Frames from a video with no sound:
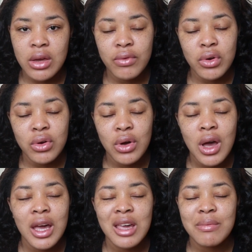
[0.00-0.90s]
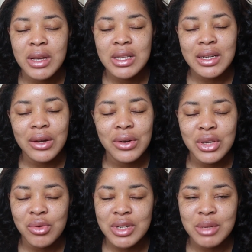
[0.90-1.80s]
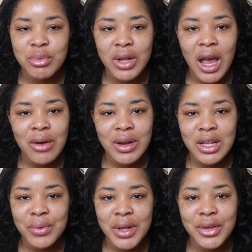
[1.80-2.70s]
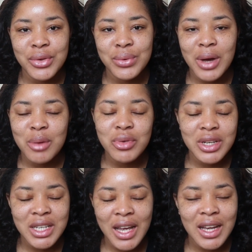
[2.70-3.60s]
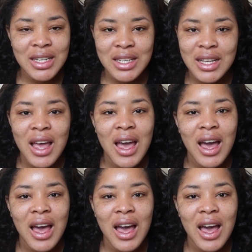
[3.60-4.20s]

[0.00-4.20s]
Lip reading: Thank you for your immense and continuous support. I really do appreciate it.